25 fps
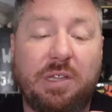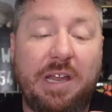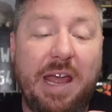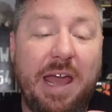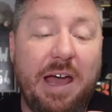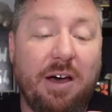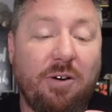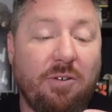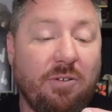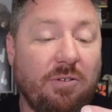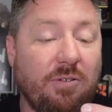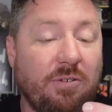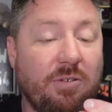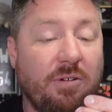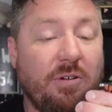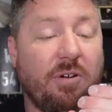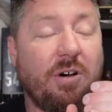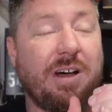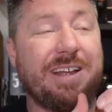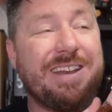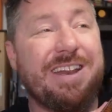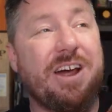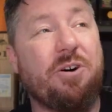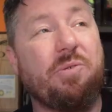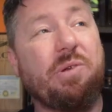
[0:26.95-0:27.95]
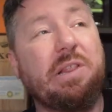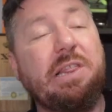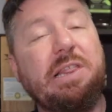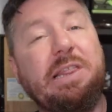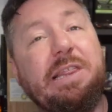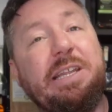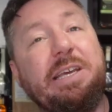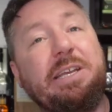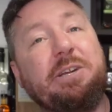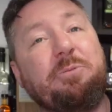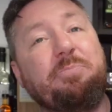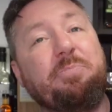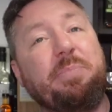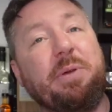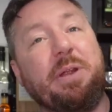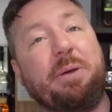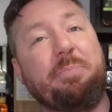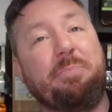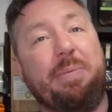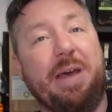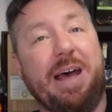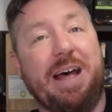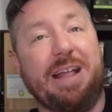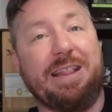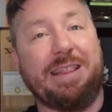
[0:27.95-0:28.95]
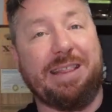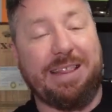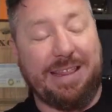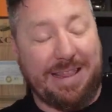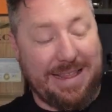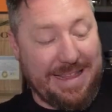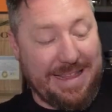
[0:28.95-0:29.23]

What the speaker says: Now, I know a little bit about